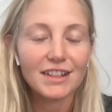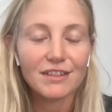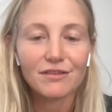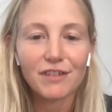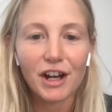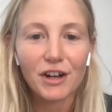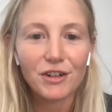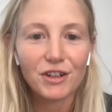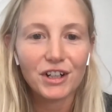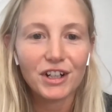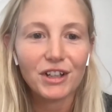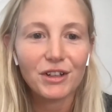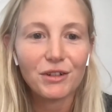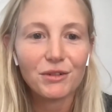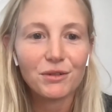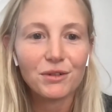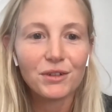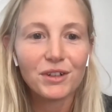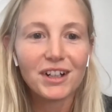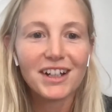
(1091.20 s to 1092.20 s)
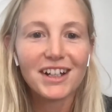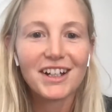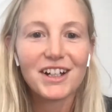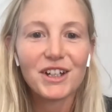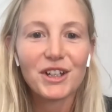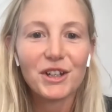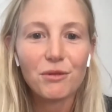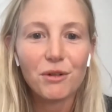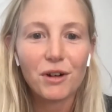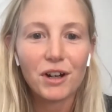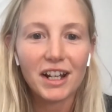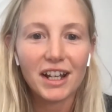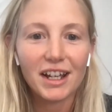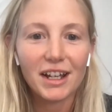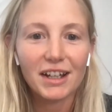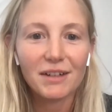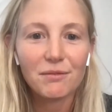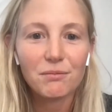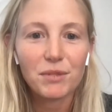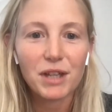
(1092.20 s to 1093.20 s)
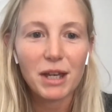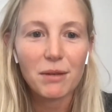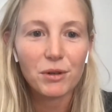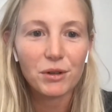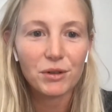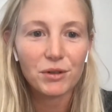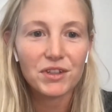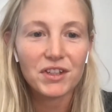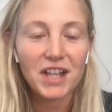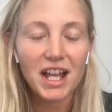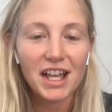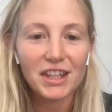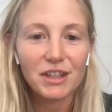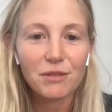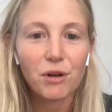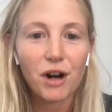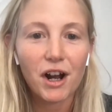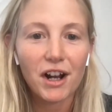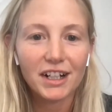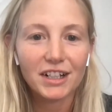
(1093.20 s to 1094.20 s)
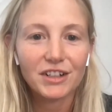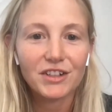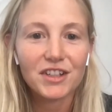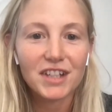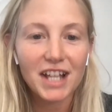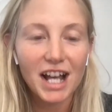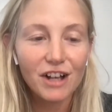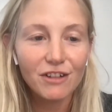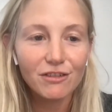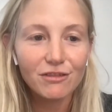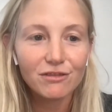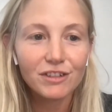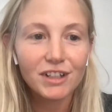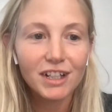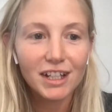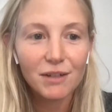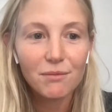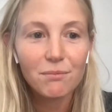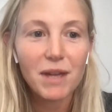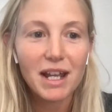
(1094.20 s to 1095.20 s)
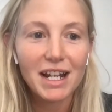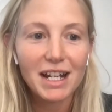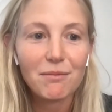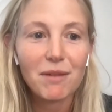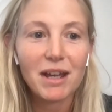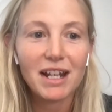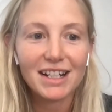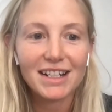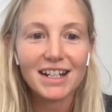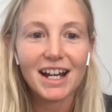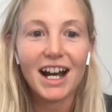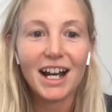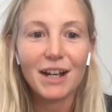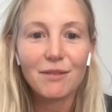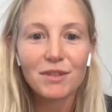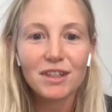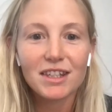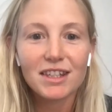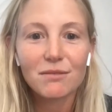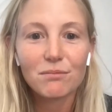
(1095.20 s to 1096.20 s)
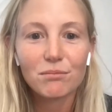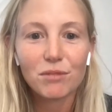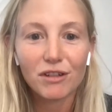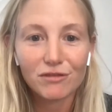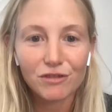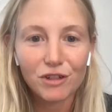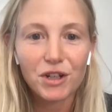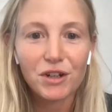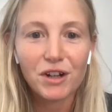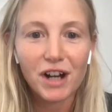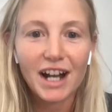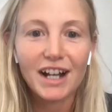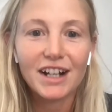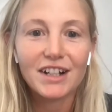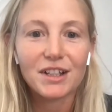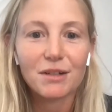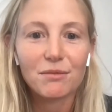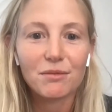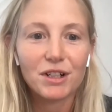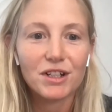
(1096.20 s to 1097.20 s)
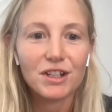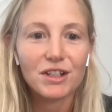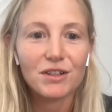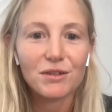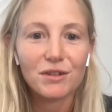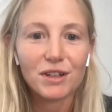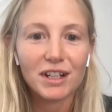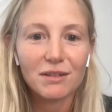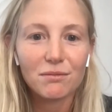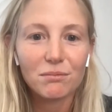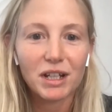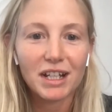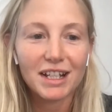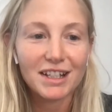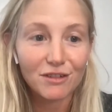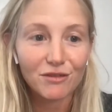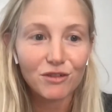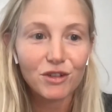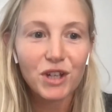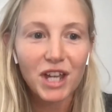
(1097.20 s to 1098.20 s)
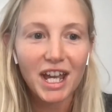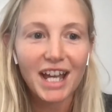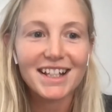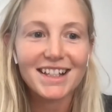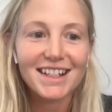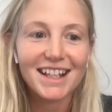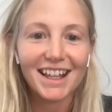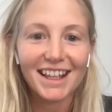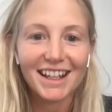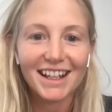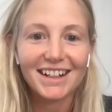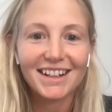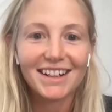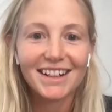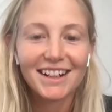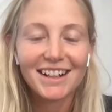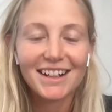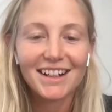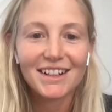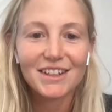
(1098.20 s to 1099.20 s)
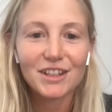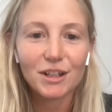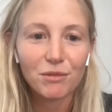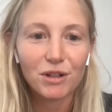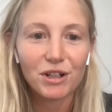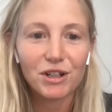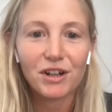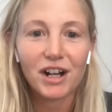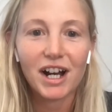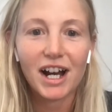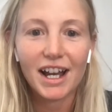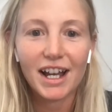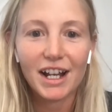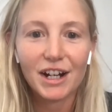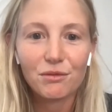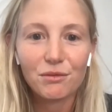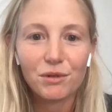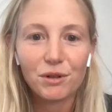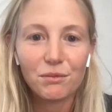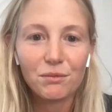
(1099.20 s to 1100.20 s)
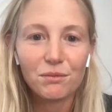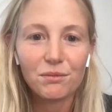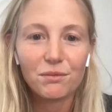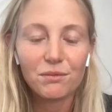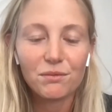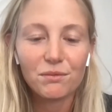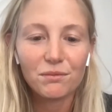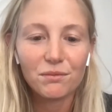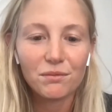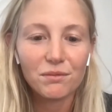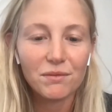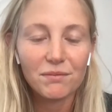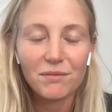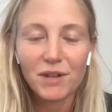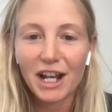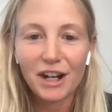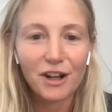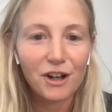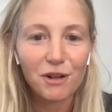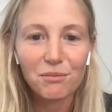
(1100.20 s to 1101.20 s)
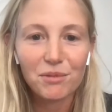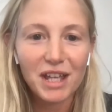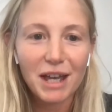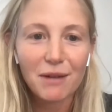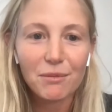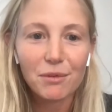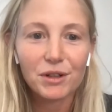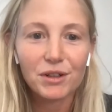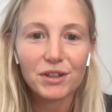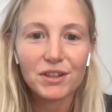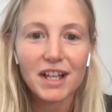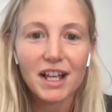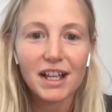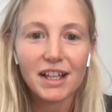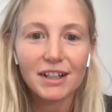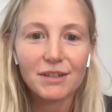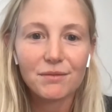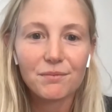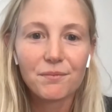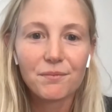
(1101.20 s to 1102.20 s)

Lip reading: founder, you want to be able to sell the product yourself many times before you hire someone to do it. Because if you can't sell it, someone you hire won't at all be able to sell it.